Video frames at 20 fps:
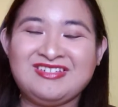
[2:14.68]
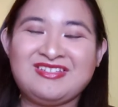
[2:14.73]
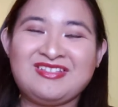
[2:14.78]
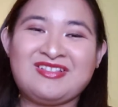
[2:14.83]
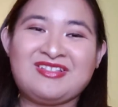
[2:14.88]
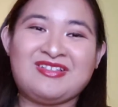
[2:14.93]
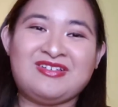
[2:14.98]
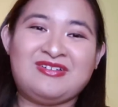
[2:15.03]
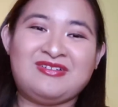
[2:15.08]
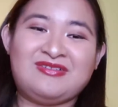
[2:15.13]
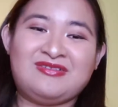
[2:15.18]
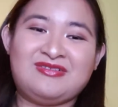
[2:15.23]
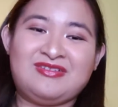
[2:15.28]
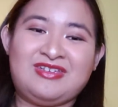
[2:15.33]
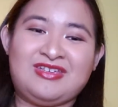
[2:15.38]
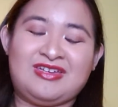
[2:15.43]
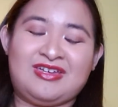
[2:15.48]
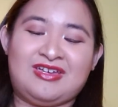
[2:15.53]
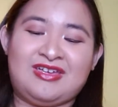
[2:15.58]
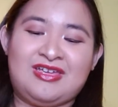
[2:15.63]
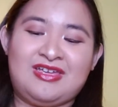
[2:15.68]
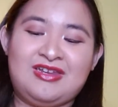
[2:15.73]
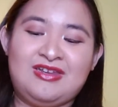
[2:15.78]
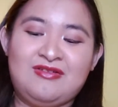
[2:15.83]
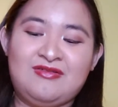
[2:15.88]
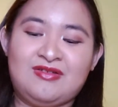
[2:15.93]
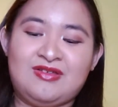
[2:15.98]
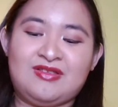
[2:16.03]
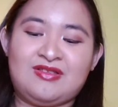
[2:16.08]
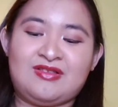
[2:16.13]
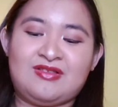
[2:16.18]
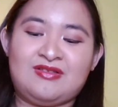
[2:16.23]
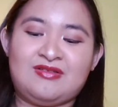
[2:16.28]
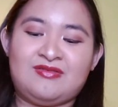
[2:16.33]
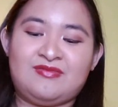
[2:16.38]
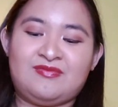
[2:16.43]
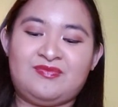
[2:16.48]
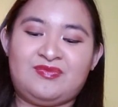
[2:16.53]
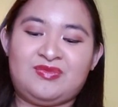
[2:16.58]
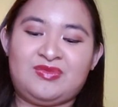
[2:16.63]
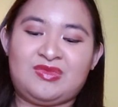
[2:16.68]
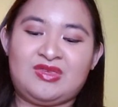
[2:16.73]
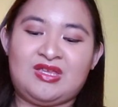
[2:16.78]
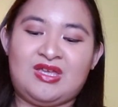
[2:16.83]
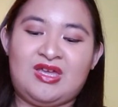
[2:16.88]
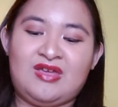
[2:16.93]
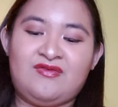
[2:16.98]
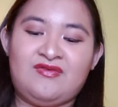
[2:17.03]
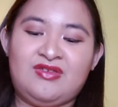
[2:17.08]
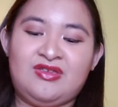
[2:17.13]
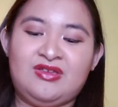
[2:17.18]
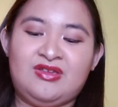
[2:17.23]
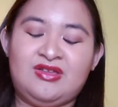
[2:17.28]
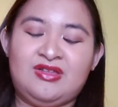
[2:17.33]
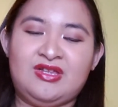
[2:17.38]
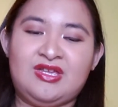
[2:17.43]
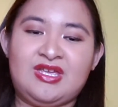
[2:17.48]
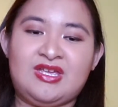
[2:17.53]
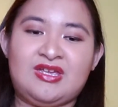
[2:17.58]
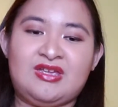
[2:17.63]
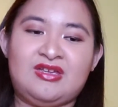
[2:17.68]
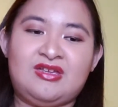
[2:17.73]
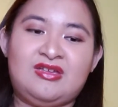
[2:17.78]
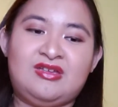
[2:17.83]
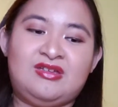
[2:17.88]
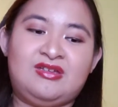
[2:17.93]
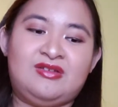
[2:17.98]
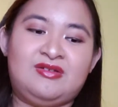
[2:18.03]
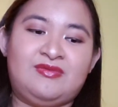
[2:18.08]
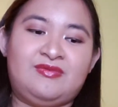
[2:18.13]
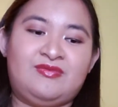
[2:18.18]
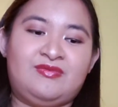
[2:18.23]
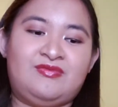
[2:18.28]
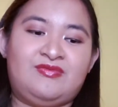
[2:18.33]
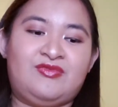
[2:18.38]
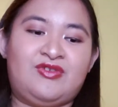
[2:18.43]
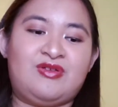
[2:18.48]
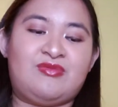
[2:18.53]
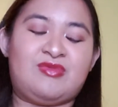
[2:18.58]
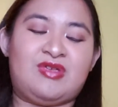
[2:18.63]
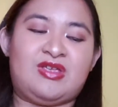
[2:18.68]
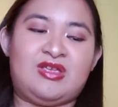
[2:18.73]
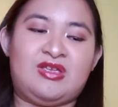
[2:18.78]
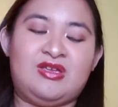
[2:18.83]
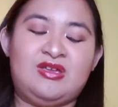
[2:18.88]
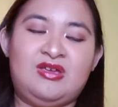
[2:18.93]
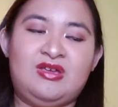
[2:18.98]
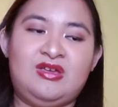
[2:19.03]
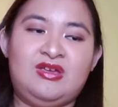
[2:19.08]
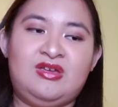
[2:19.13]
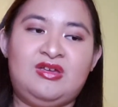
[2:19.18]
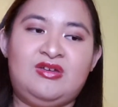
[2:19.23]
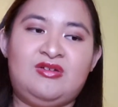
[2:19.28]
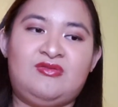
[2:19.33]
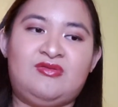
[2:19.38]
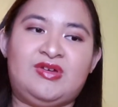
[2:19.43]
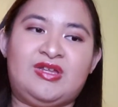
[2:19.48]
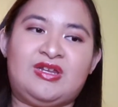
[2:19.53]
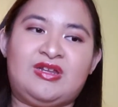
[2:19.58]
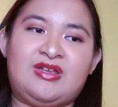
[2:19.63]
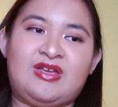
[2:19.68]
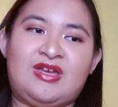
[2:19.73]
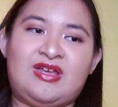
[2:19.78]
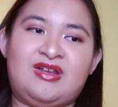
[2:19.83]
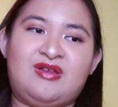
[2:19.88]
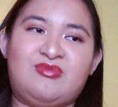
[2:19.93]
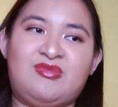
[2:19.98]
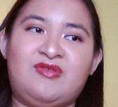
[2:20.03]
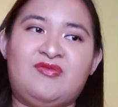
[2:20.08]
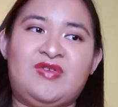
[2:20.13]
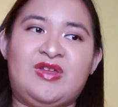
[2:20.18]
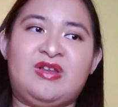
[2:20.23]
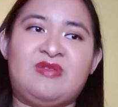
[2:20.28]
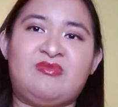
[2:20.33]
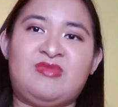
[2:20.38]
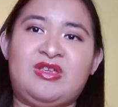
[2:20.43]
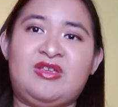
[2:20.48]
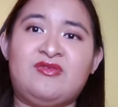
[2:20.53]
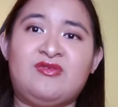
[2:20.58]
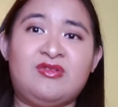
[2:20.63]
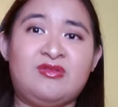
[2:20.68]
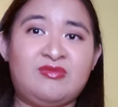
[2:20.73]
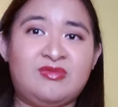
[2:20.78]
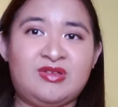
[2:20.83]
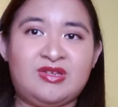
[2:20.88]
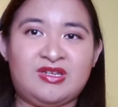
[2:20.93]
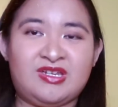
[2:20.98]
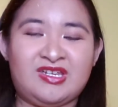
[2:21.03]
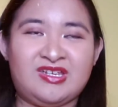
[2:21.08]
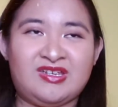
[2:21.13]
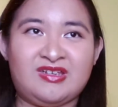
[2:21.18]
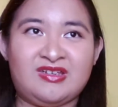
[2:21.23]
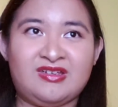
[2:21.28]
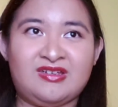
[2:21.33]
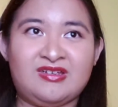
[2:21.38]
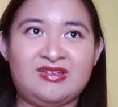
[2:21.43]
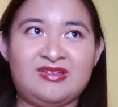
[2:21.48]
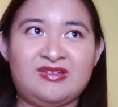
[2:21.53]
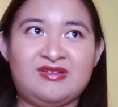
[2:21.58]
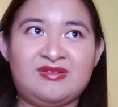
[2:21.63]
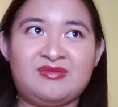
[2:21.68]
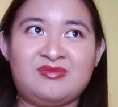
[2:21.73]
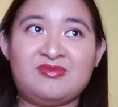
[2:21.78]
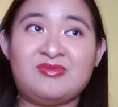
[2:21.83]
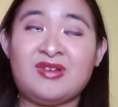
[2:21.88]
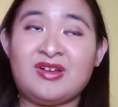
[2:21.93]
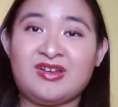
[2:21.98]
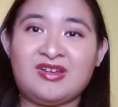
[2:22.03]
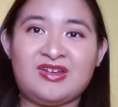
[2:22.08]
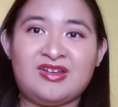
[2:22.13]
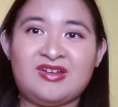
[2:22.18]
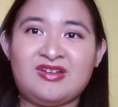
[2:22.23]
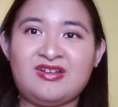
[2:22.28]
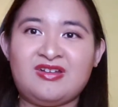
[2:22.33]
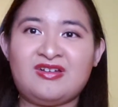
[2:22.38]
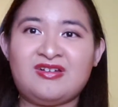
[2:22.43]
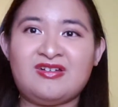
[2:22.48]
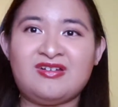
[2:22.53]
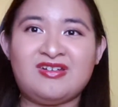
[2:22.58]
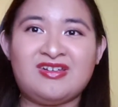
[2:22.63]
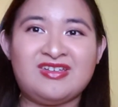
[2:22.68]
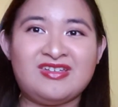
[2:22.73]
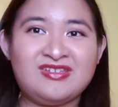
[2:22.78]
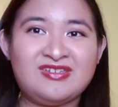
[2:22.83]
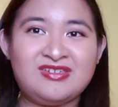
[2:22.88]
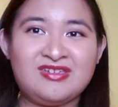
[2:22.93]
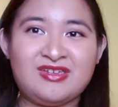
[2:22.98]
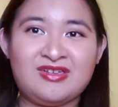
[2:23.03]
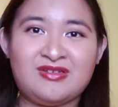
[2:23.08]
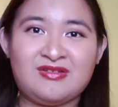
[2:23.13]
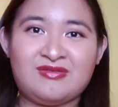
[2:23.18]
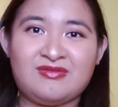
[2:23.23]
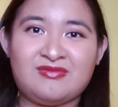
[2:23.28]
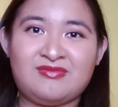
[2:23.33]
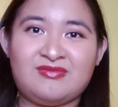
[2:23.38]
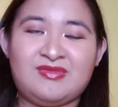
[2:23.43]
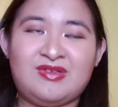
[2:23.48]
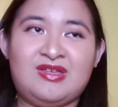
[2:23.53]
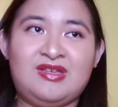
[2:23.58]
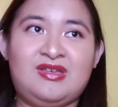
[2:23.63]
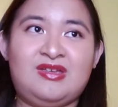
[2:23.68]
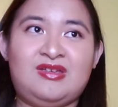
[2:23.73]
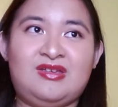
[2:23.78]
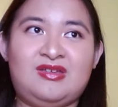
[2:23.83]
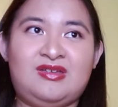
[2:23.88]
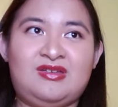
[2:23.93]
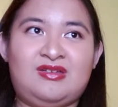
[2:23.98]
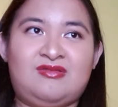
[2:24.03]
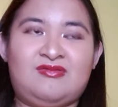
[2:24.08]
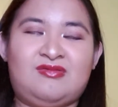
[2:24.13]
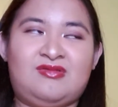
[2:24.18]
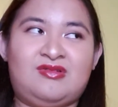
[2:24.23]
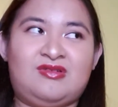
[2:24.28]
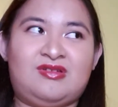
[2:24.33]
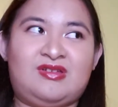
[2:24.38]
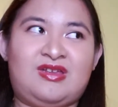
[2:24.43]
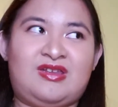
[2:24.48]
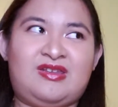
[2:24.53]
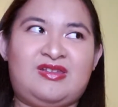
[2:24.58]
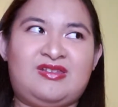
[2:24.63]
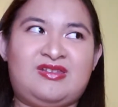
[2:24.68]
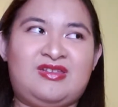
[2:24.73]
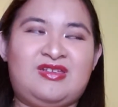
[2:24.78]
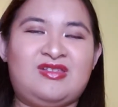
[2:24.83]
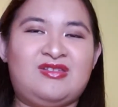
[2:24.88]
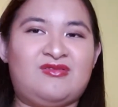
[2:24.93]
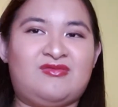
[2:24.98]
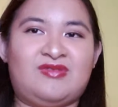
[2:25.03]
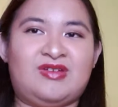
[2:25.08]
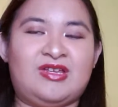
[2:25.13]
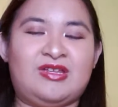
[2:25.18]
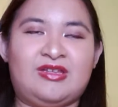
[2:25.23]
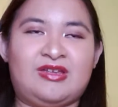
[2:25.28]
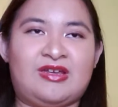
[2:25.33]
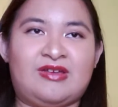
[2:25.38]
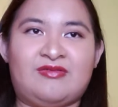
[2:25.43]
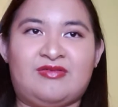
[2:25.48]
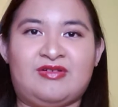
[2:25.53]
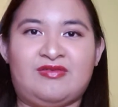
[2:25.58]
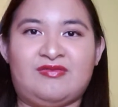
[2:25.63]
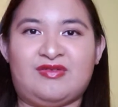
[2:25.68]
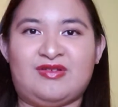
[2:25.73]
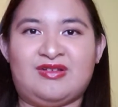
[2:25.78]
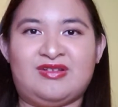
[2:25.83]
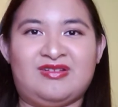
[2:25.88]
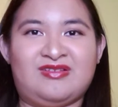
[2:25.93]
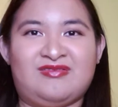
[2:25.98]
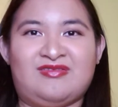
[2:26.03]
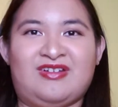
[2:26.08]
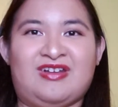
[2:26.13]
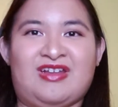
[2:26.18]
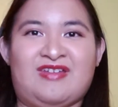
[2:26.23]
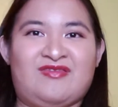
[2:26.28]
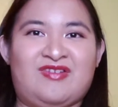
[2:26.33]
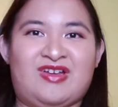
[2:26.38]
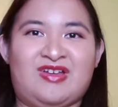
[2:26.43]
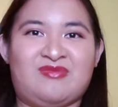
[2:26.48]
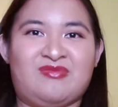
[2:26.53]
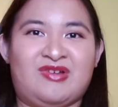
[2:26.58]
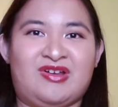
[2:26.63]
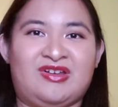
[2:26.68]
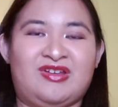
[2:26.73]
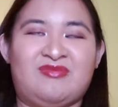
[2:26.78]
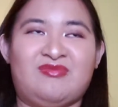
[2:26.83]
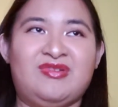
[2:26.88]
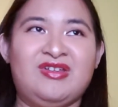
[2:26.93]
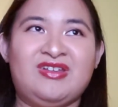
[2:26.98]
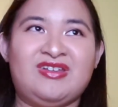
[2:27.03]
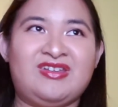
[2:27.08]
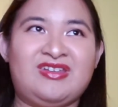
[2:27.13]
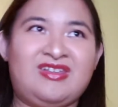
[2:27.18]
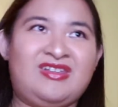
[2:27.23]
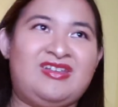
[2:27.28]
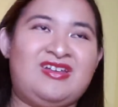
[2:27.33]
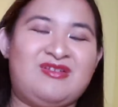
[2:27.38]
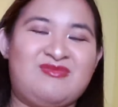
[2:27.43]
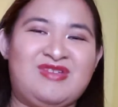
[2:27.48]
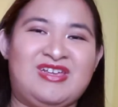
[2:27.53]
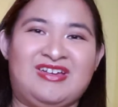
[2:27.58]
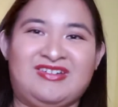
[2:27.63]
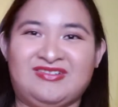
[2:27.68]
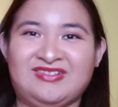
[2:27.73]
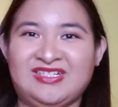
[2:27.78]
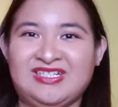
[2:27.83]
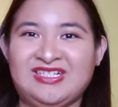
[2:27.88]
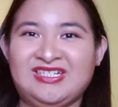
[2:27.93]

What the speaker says: So yeah, anyways, I feel like for me, what kind of prevented me from getting pregnant at a younger age, well, in either way, like I wouldn't have gotten pregnant, but hear me out.